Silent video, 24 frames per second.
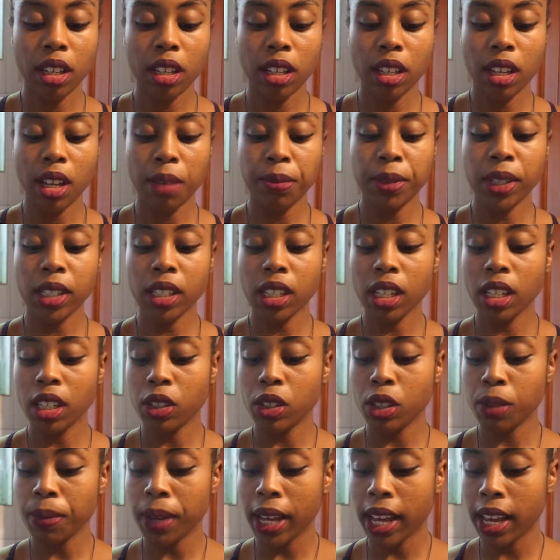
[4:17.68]
I'm just going to
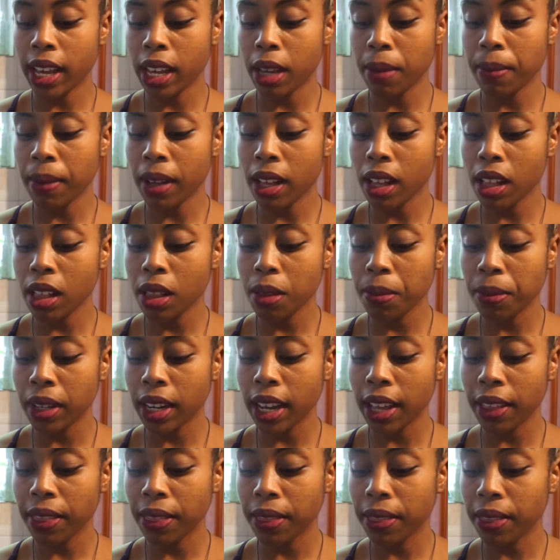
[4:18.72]
use my eyeball, but
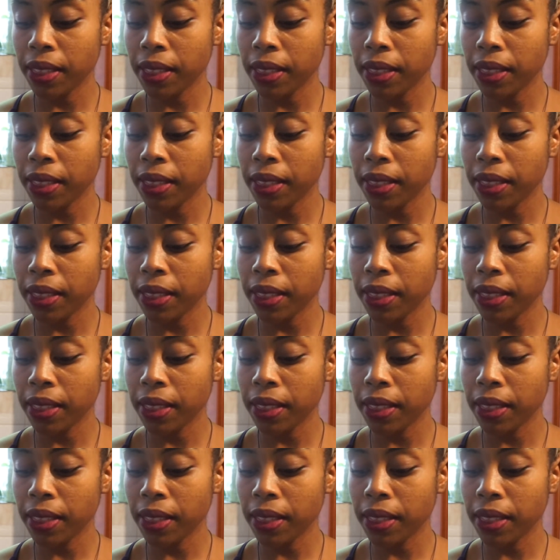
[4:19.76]
I